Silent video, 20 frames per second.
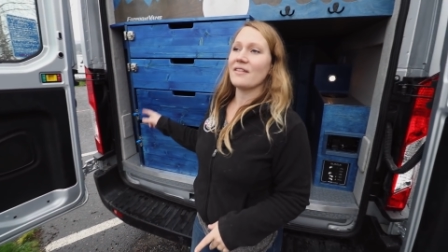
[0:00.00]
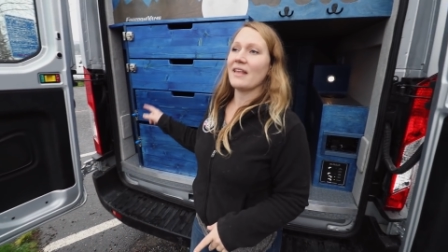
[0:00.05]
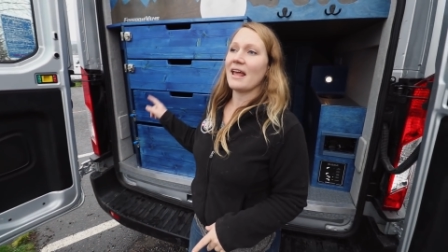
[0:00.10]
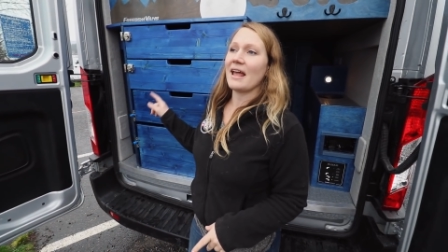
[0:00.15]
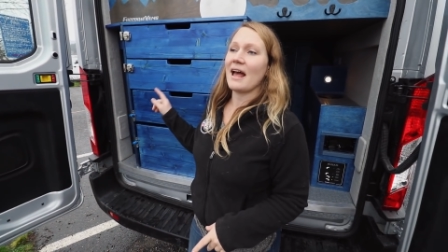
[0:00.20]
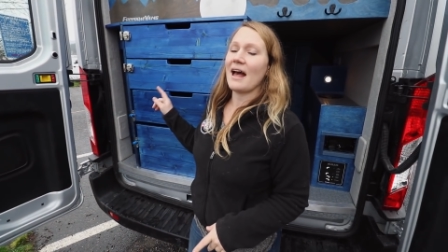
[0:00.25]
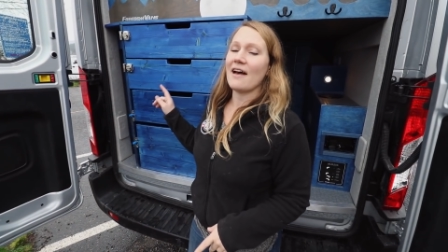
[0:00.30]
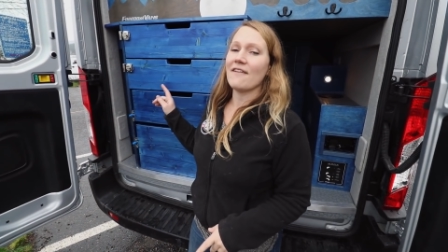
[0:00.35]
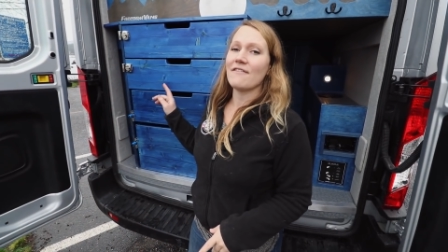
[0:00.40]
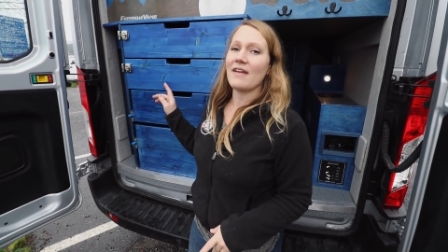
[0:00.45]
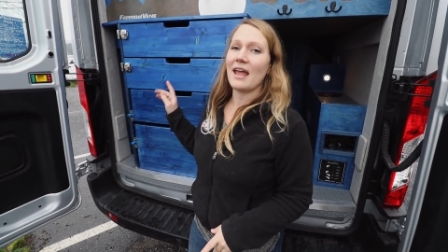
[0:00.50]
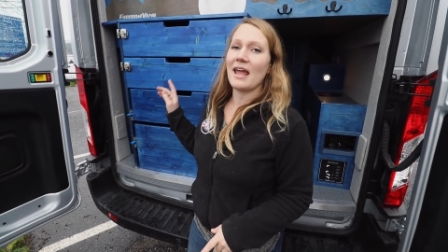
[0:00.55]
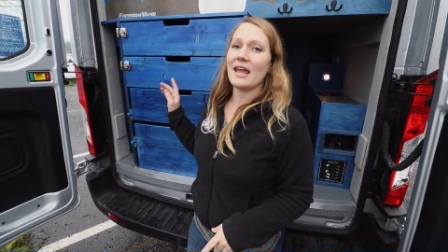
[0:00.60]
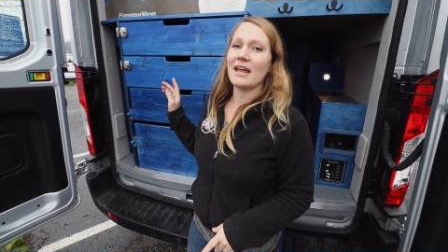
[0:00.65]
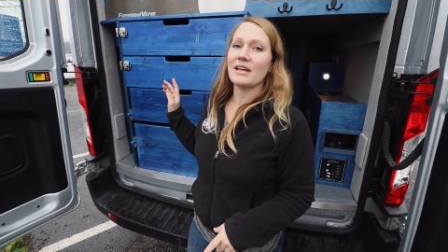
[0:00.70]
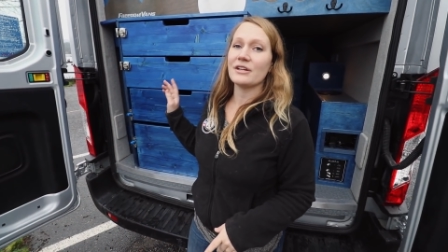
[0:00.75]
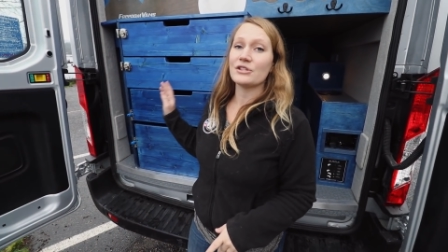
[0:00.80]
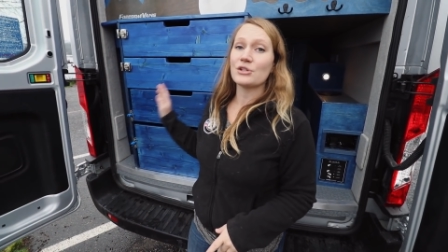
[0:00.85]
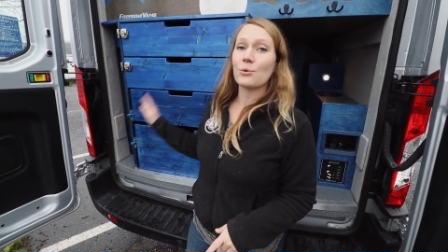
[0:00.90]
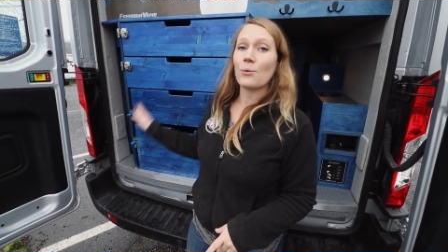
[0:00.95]
they have
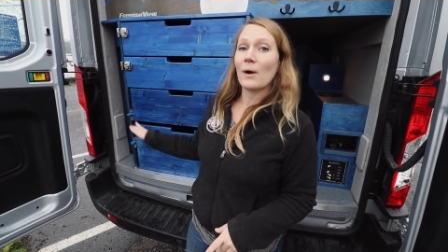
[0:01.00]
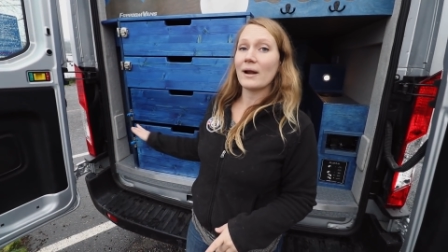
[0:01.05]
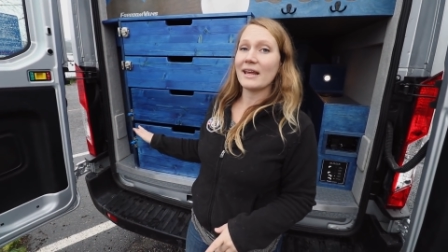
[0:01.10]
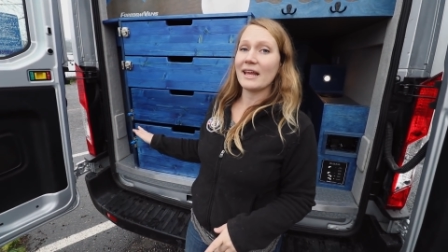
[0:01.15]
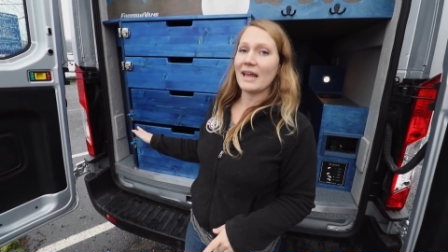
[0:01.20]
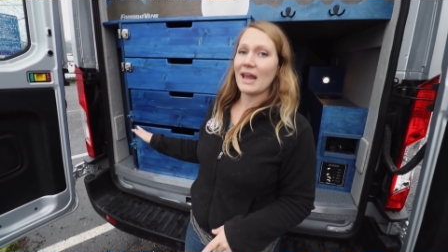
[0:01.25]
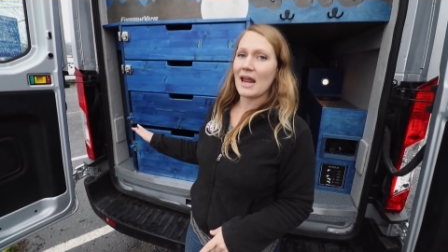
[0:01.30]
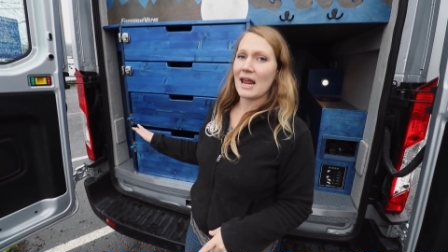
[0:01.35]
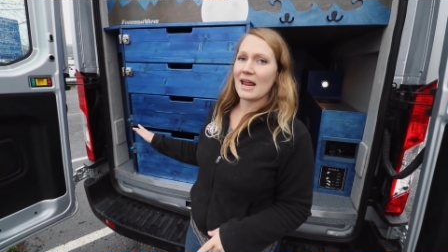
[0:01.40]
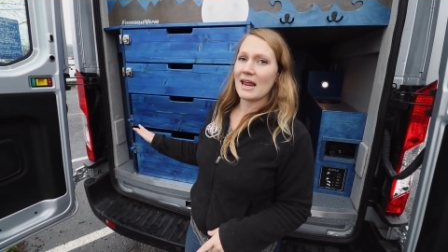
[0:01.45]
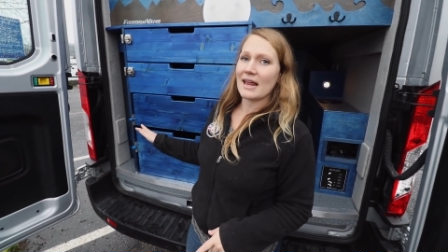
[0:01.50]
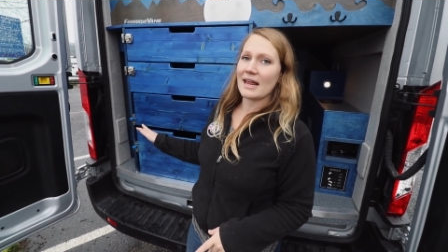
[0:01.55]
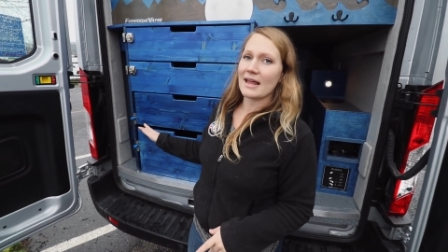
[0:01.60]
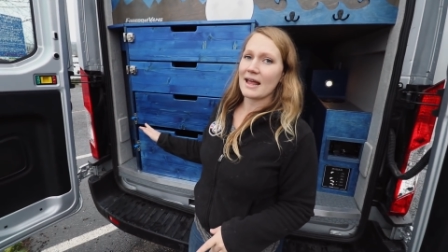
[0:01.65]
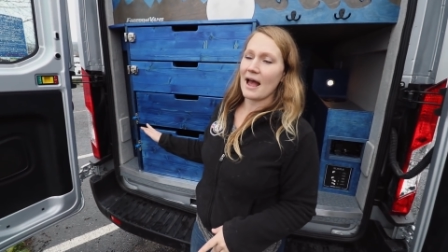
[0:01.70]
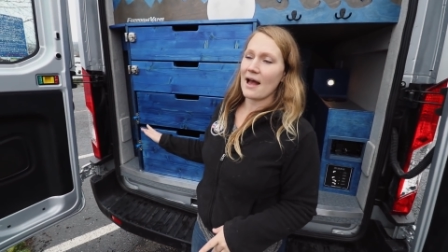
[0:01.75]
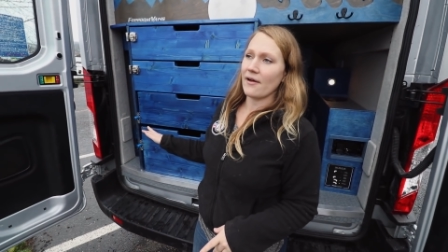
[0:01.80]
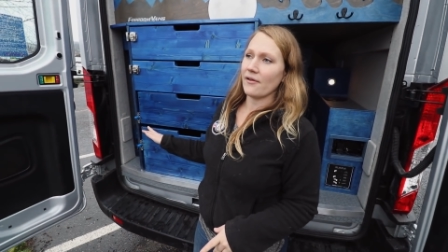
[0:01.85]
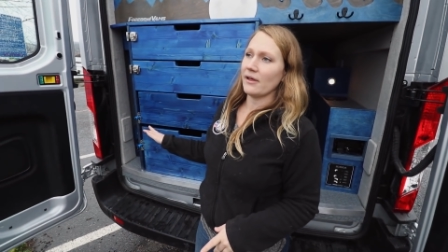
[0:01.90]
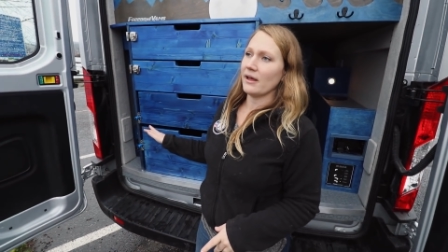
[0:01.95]
a
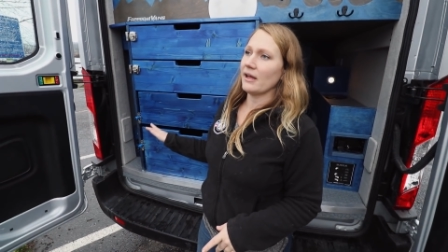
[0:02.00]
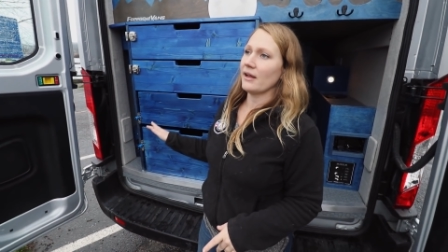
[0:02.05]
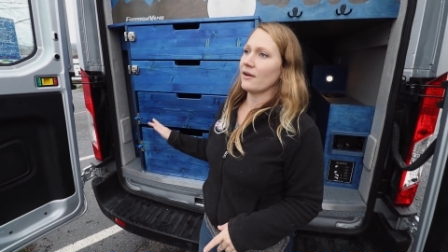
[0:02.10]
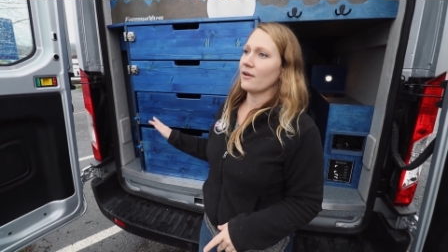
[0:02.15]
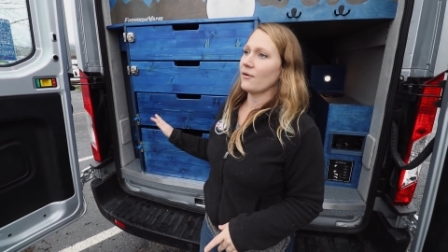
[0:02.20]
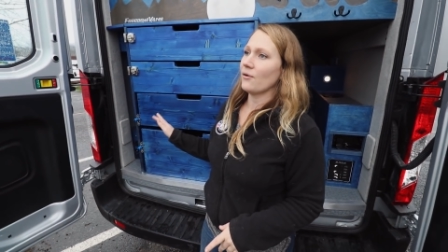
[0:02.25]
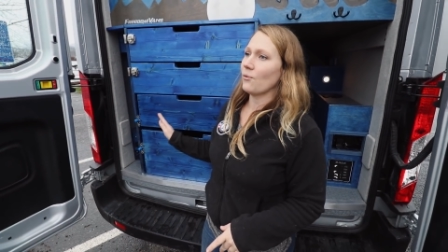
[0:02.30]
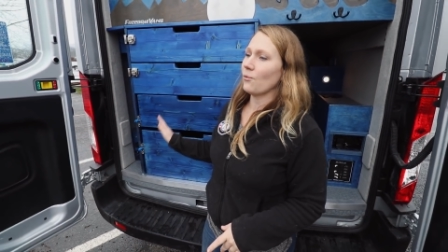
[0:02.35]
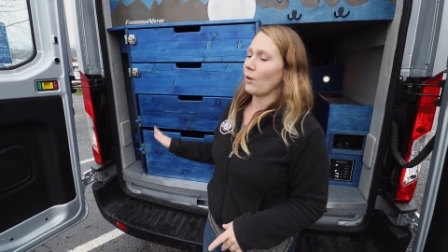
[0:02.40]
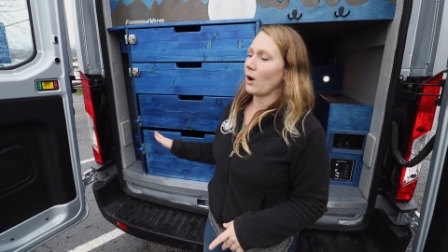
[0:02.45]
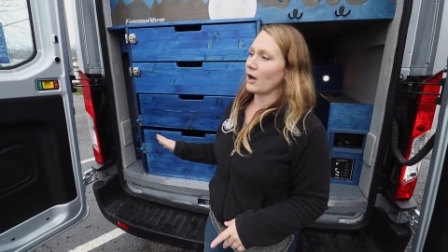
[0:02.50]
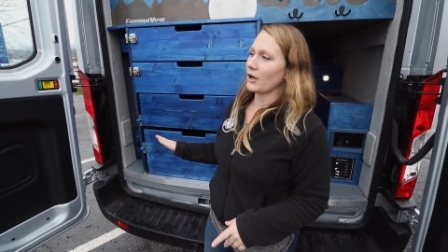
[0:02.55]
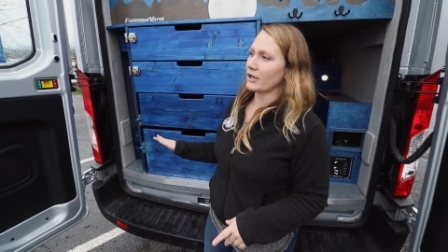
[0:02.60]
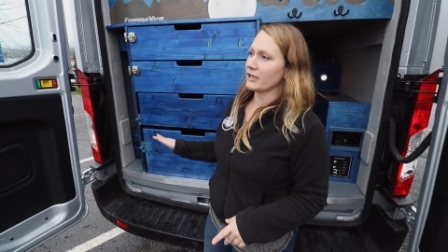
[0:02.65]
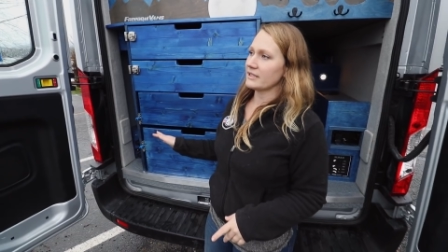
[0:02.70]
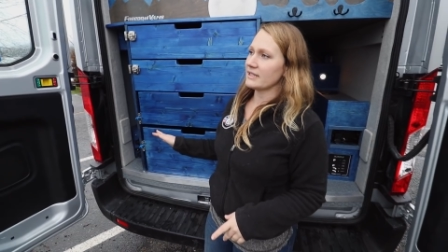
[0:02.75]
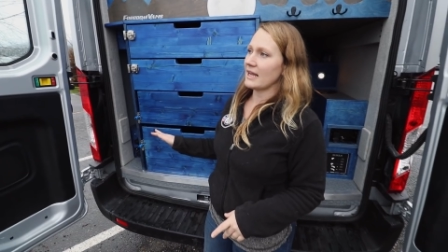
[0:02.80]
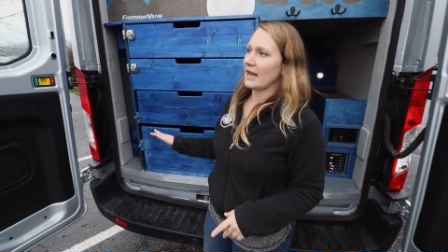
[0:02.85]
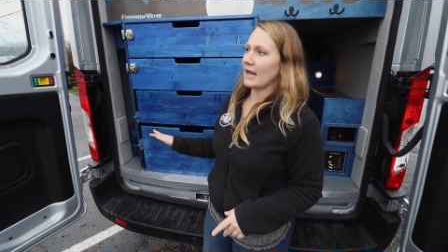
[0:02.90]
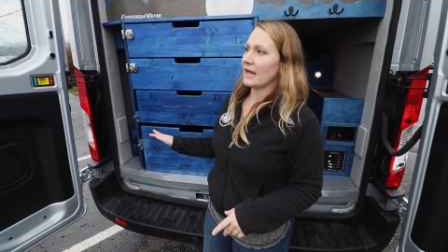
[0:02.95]
28-gallon
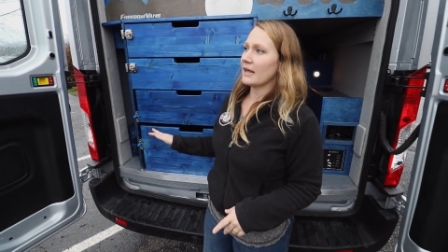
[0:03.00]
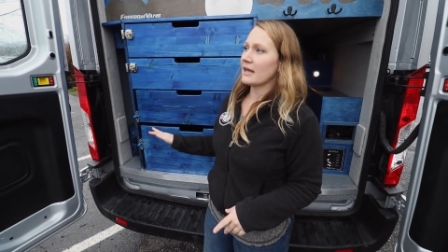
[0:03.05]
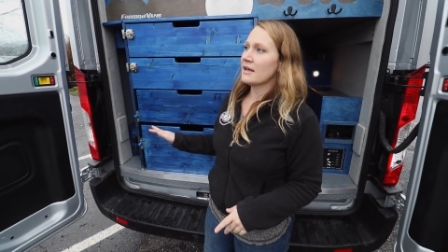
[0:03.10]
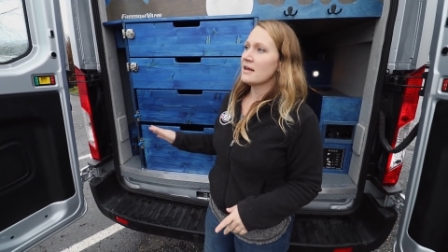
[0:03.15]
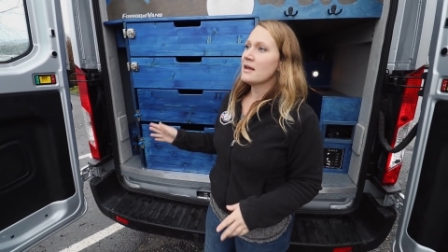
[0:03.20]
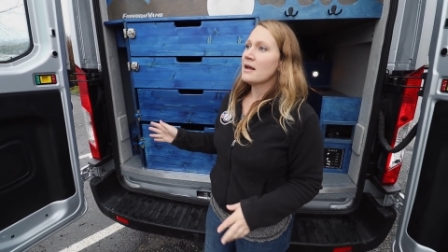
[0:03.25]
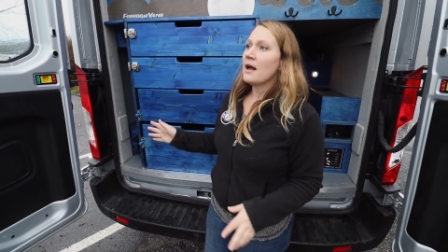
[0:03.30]
water tank,